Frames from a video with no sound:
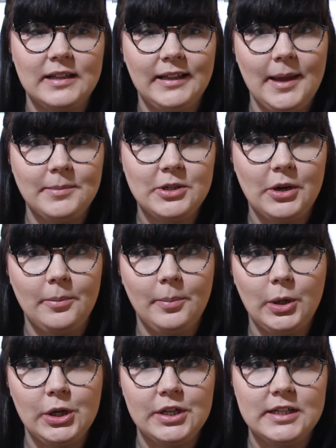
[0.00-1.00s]
a laptop
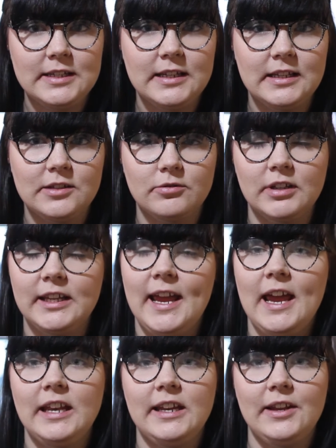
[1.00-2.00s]
because it's really
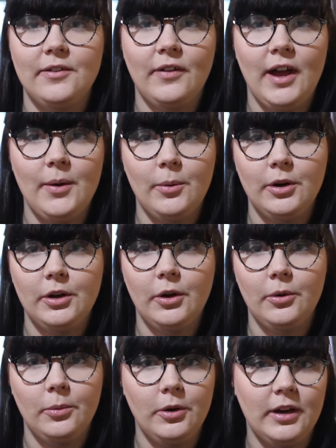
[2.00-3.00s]
handy if I want to
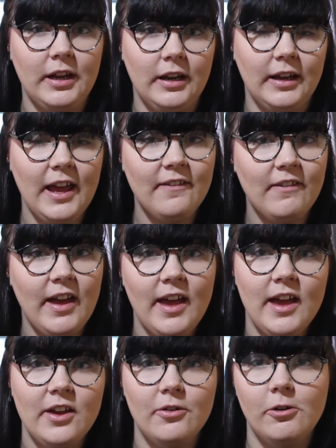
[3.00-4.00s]
go work at a
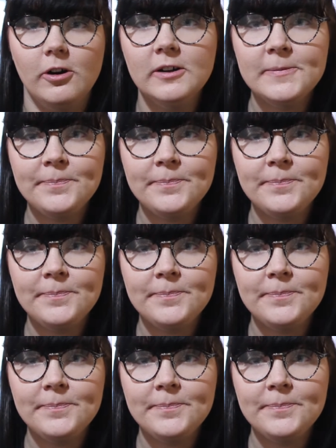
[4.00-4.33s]
cafe or